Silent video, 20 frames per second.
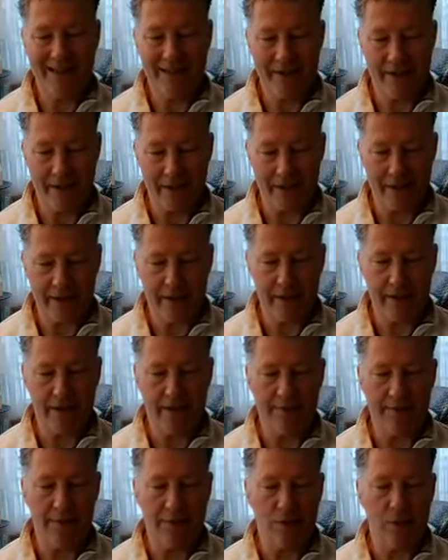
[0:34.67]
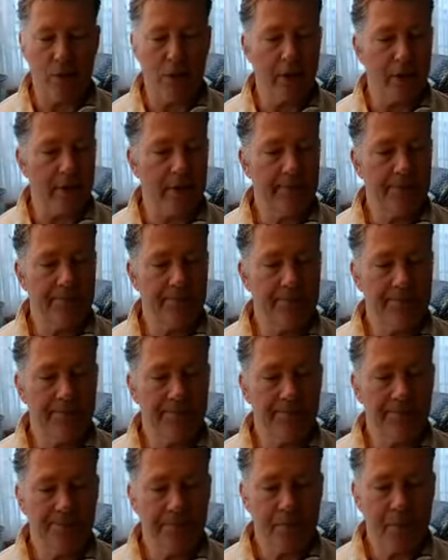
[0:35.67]
success of your work.
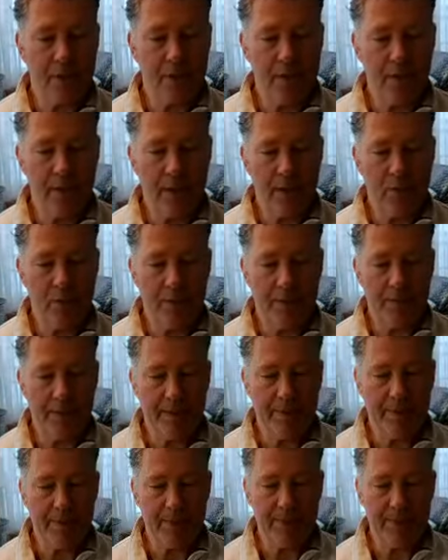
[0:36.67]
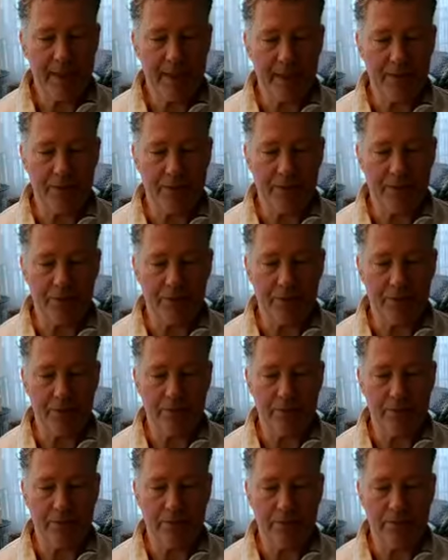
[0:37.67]
You're not what people say about
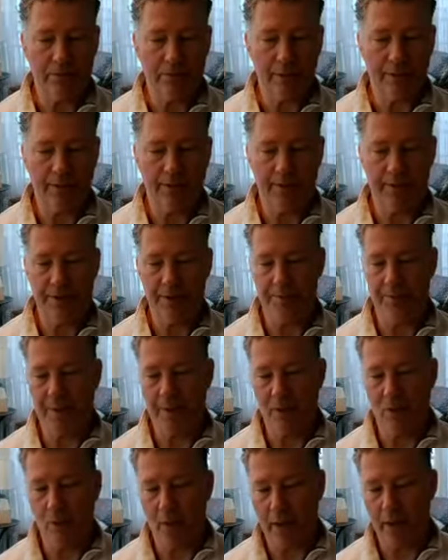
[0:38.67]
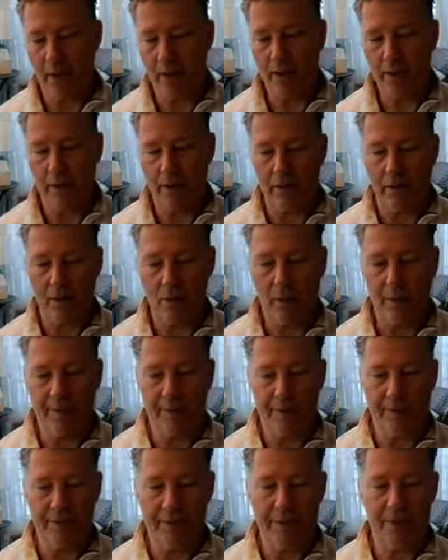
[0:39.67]
you, whether they speak well or
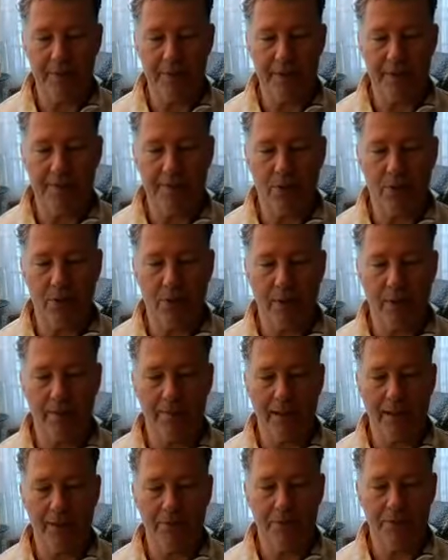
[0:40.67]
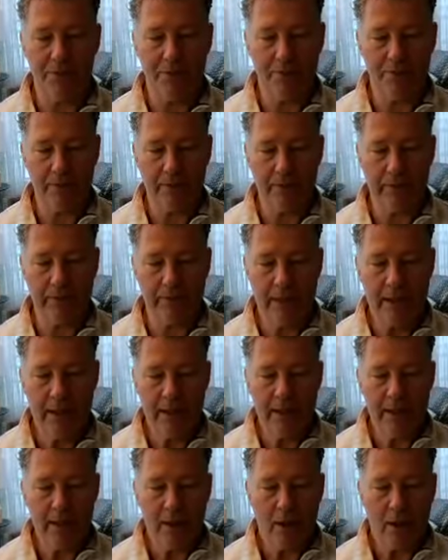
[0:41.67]
whether they speak poorly about you.
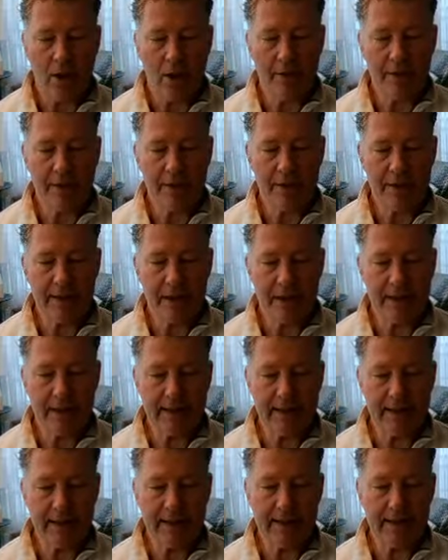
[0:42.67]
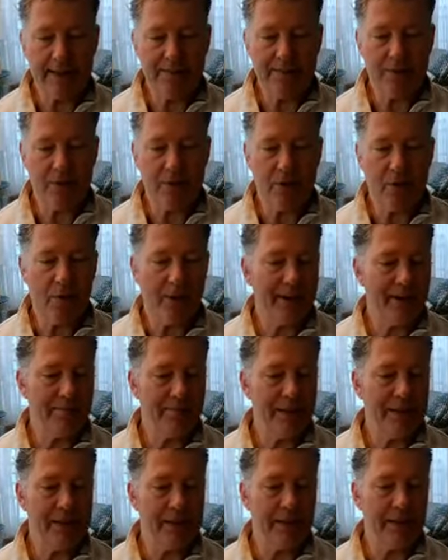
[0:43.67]
All these things that keep you
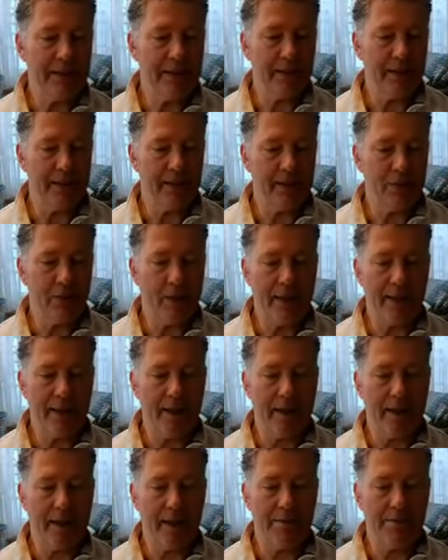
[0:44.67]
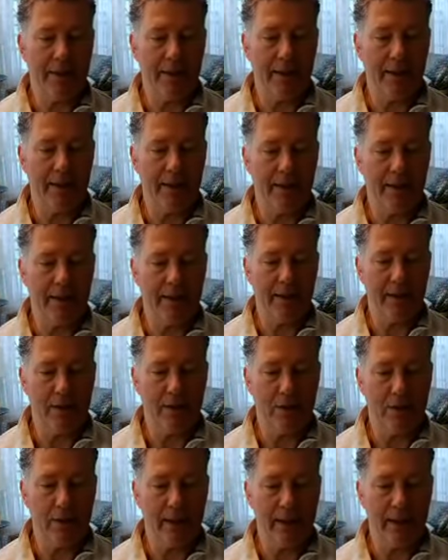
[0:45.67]
quite busy, quite occupied,
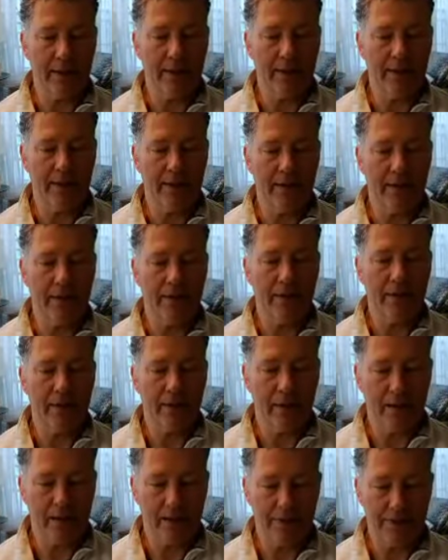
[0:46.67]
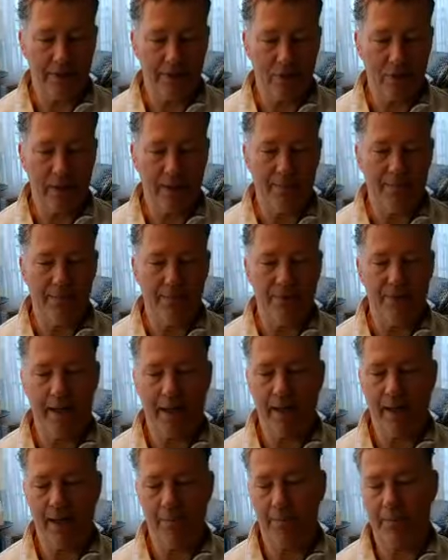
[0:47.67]
and quite often quite
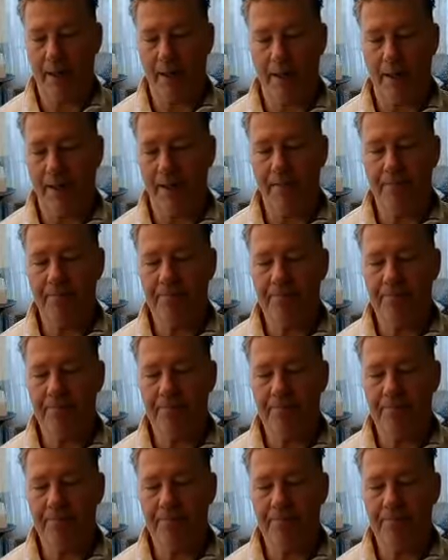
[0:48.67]
preoccupied